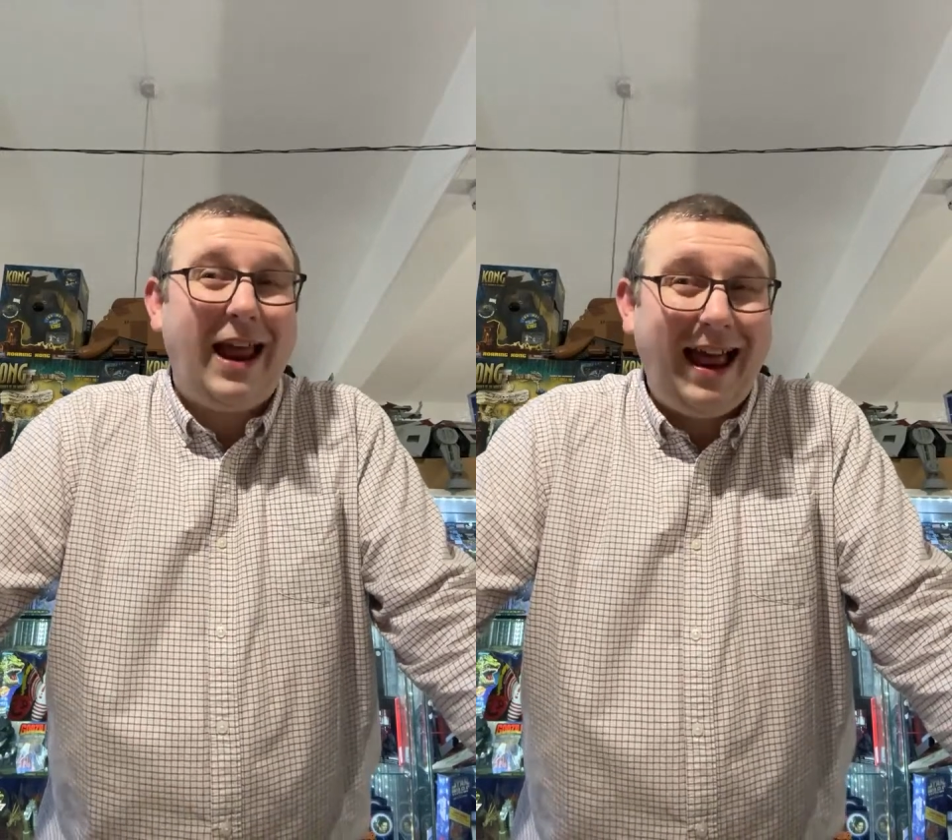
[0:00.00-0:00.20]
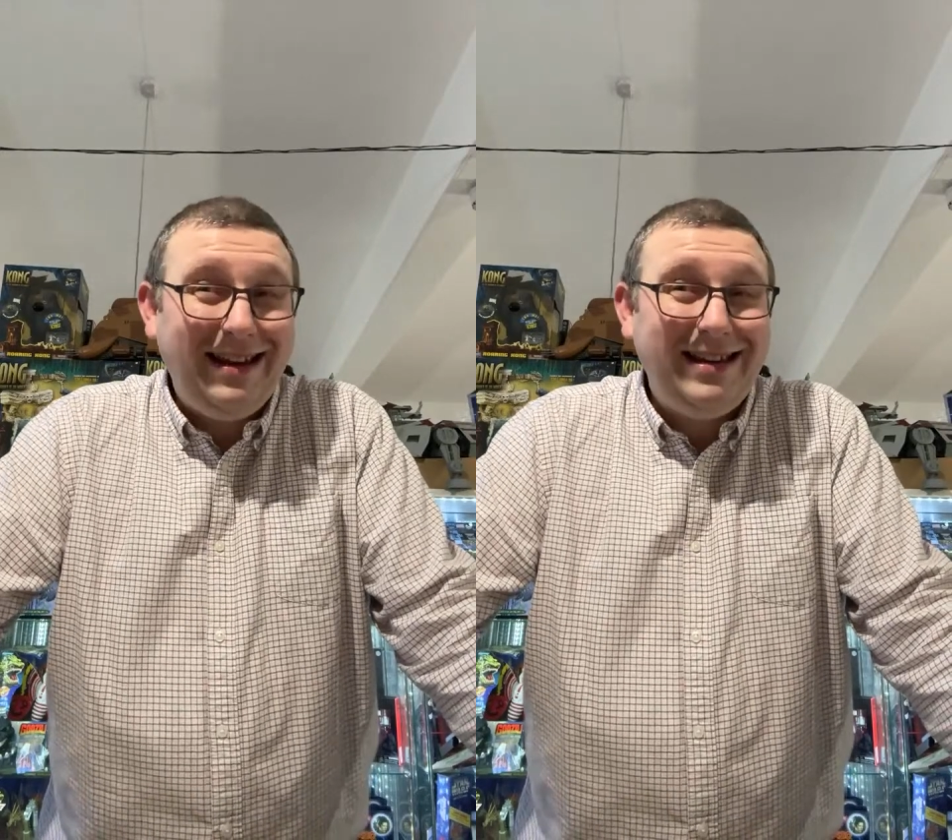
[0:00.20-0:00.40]

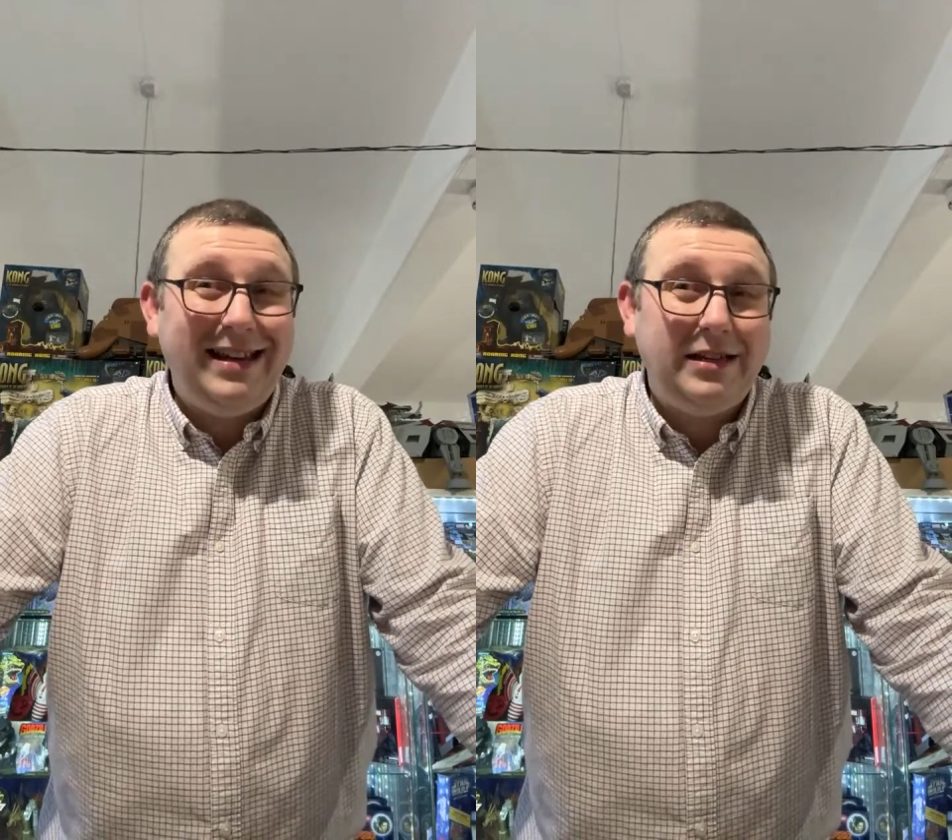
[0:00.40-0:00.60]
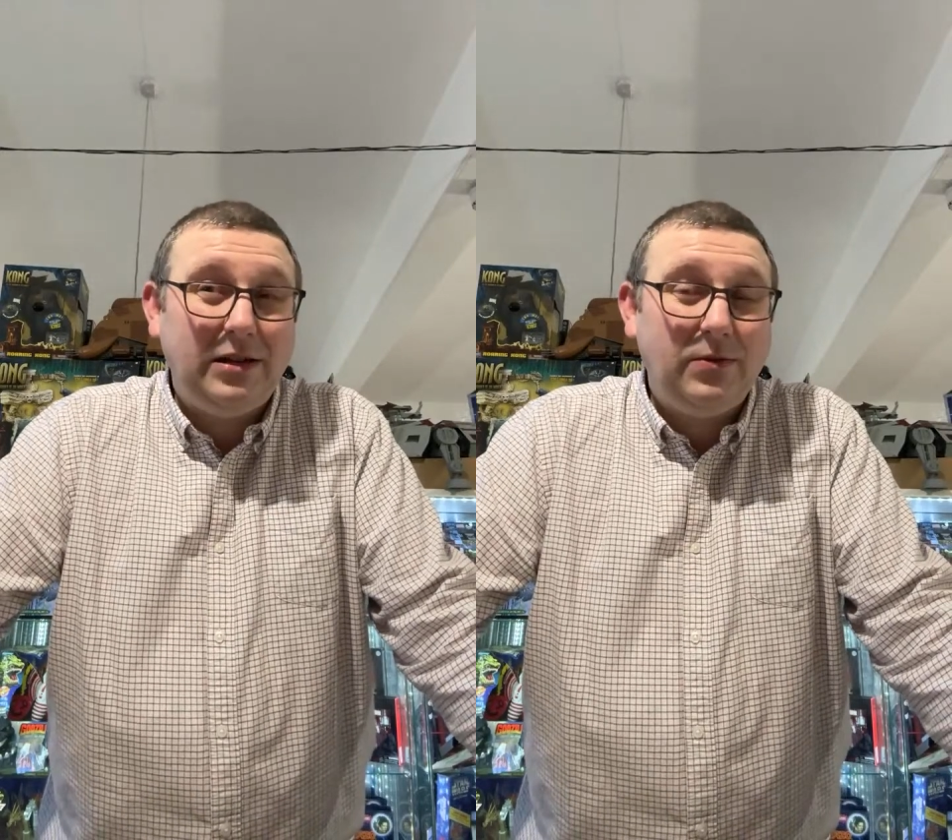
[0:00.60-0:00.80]

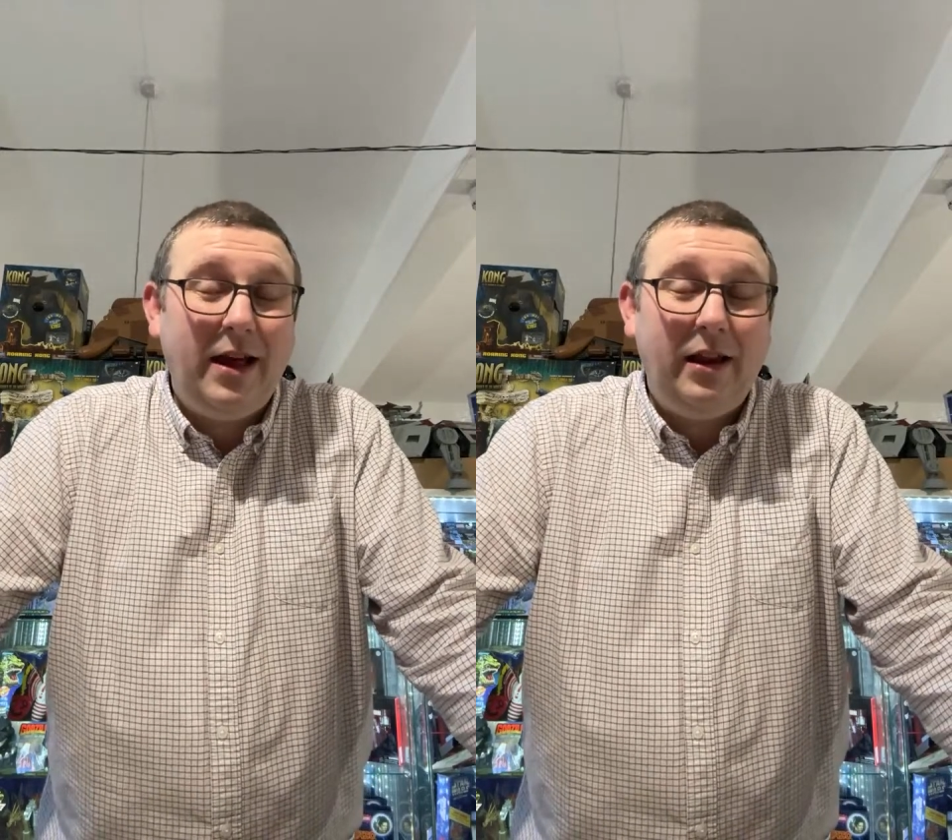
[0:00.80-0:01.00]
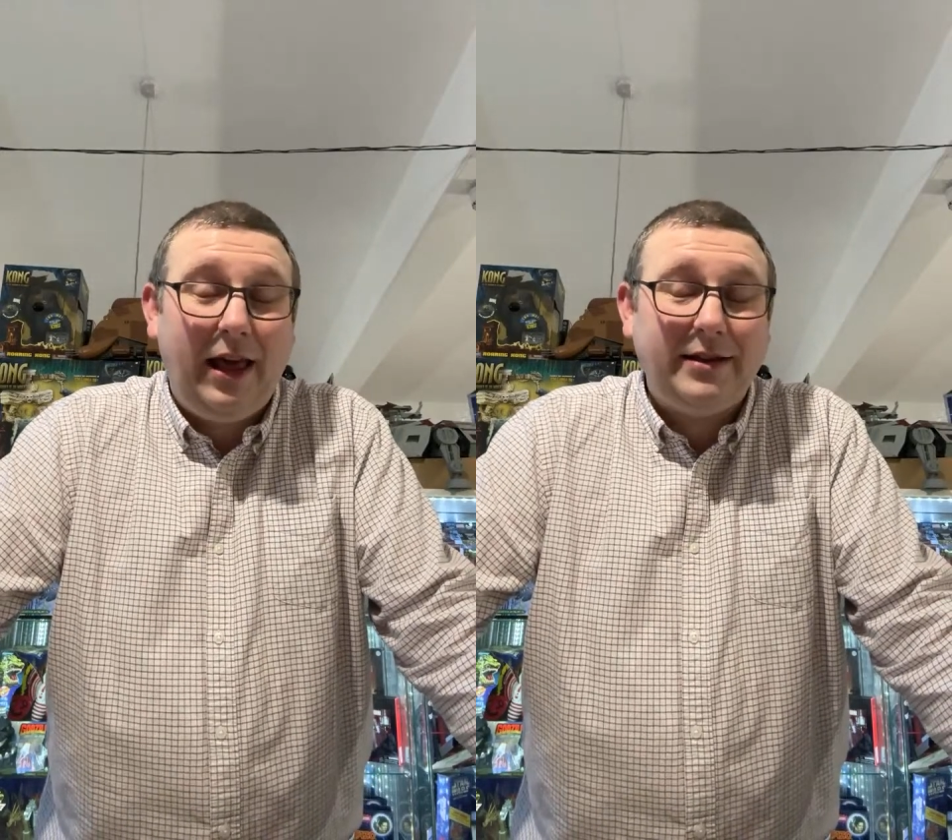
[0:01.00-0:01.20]
Andy's as
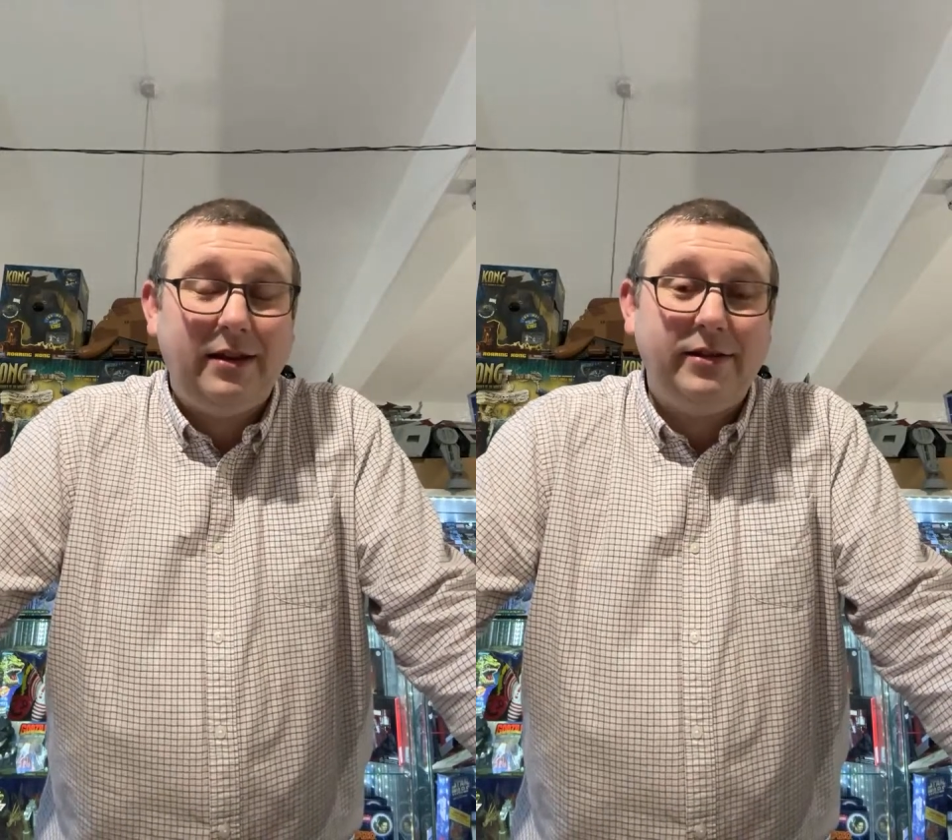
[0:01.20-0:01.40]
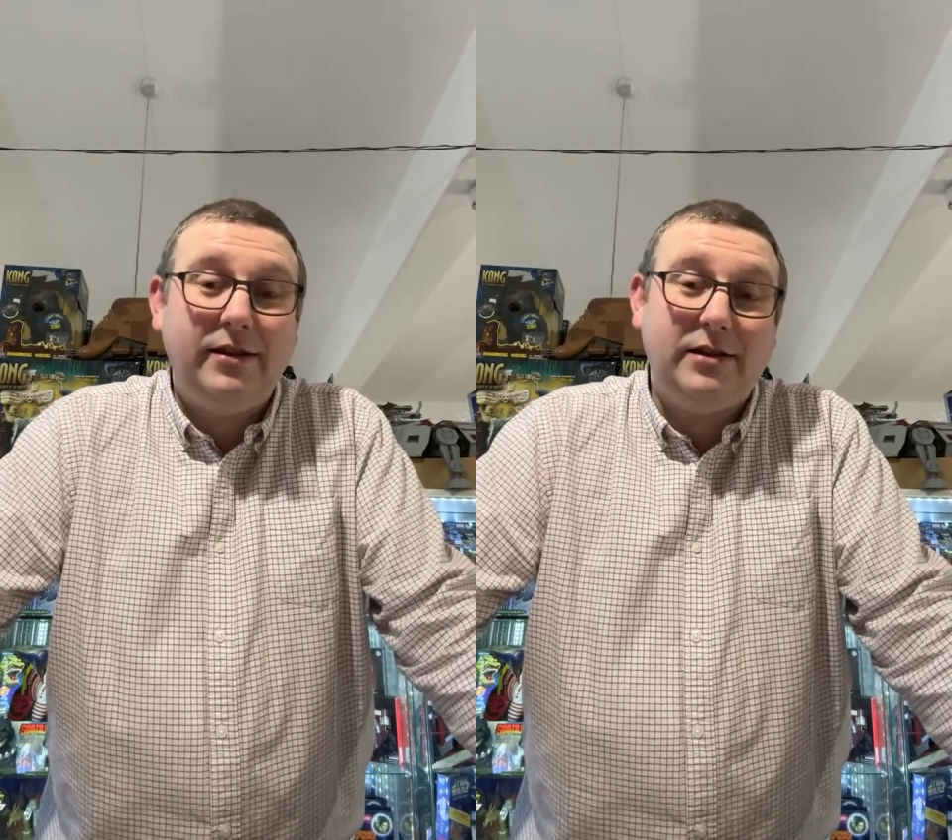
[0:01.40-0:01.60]
well, like
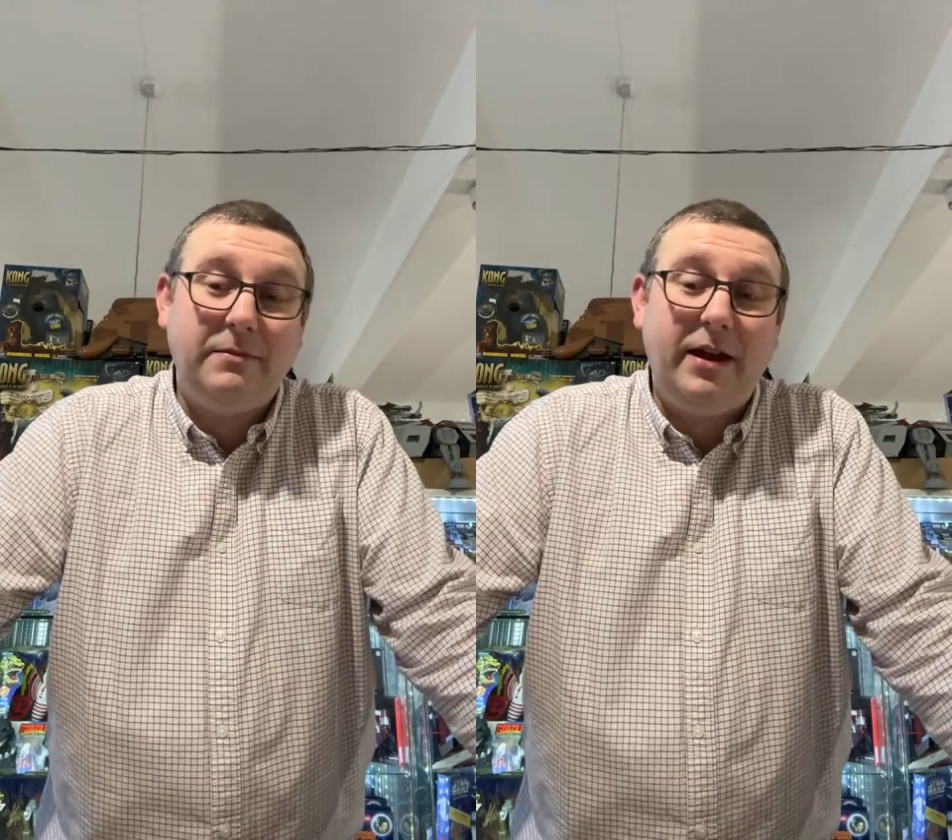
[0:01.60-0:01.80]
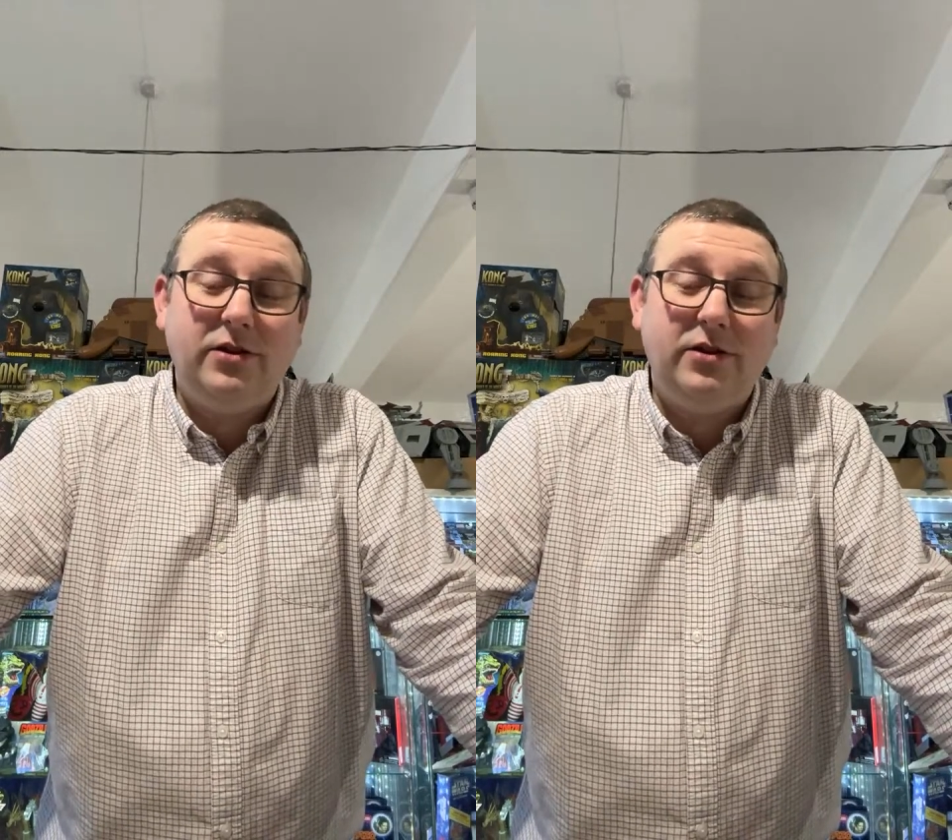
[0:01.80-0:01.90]
Celsius Domain.